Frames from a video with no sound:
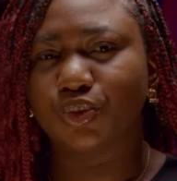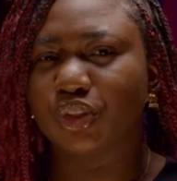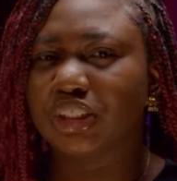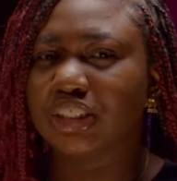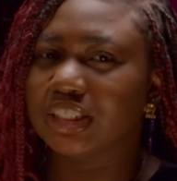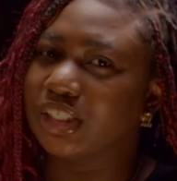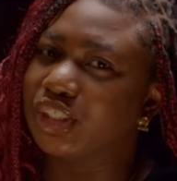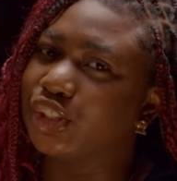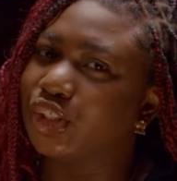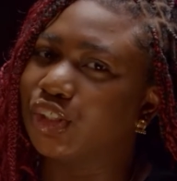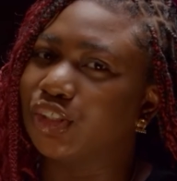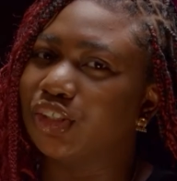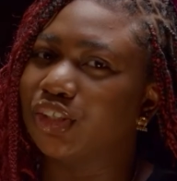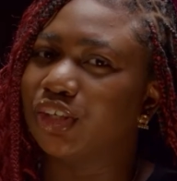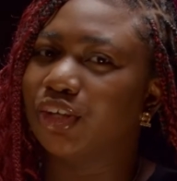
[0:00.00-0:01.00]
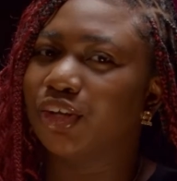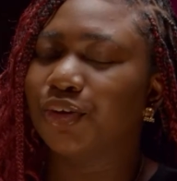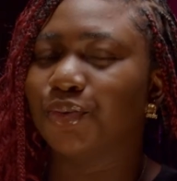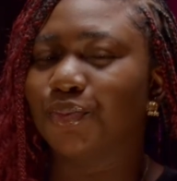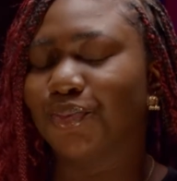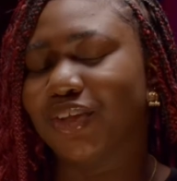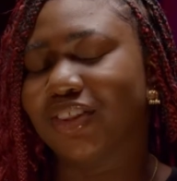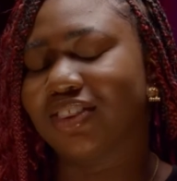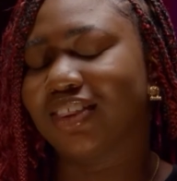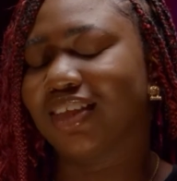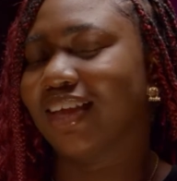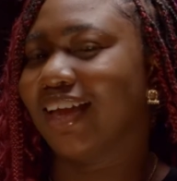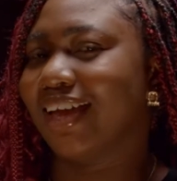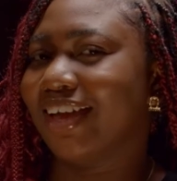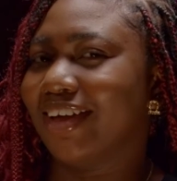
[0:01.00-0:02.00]
session with
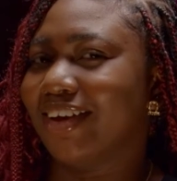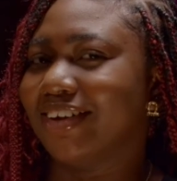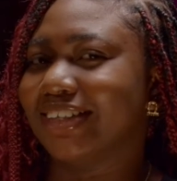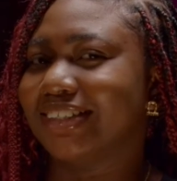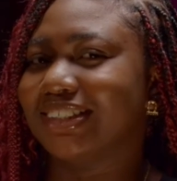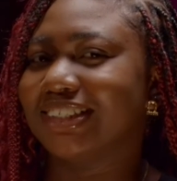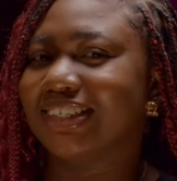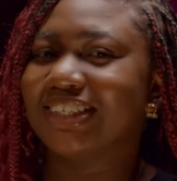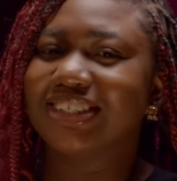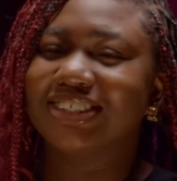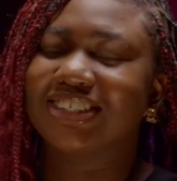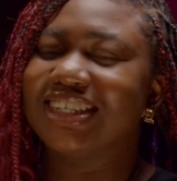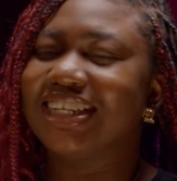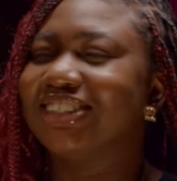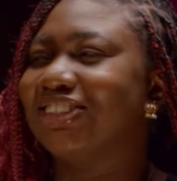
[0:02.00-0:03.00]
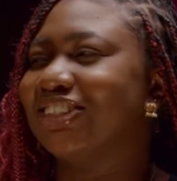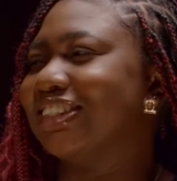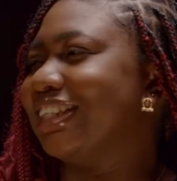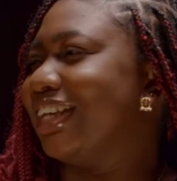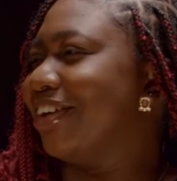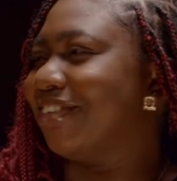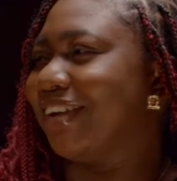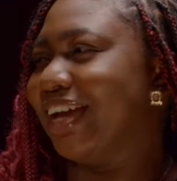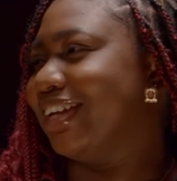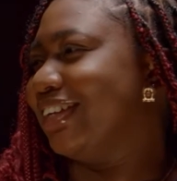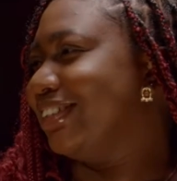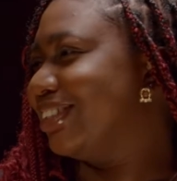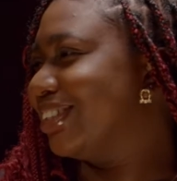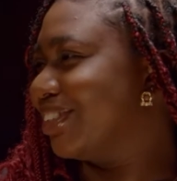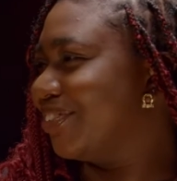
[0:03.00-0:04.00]
Ayox. So let's just get right
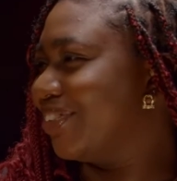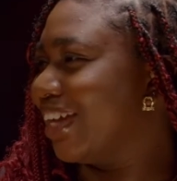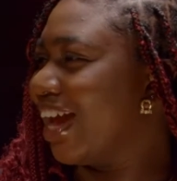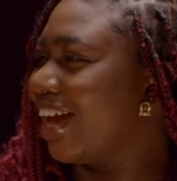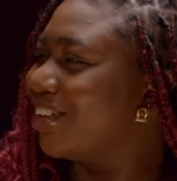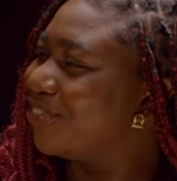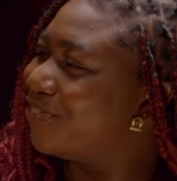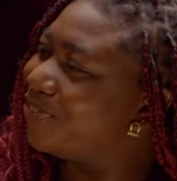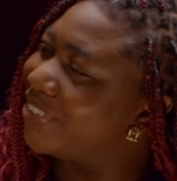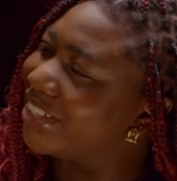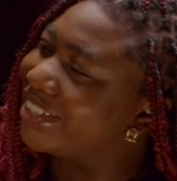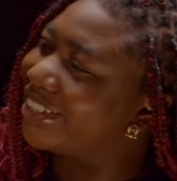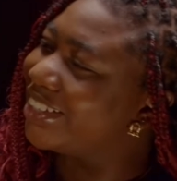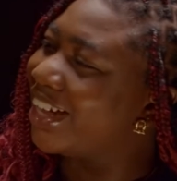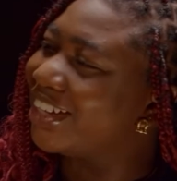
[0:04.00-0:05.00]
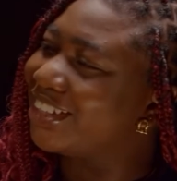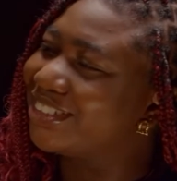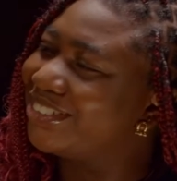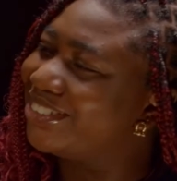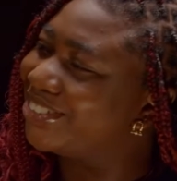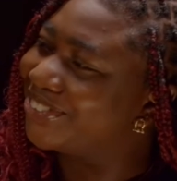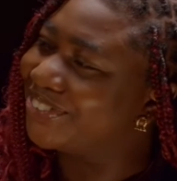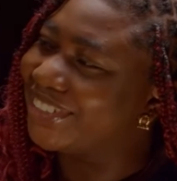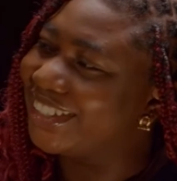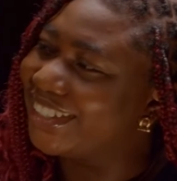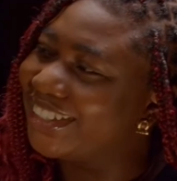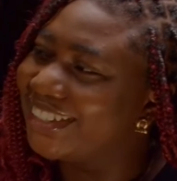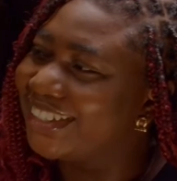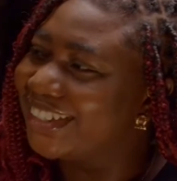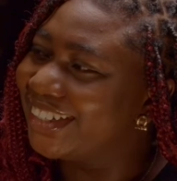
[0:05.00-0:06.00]
into it. How you feeling? How you
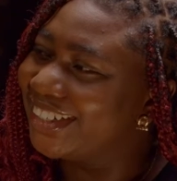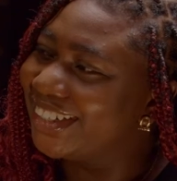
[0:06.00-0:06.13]
doing?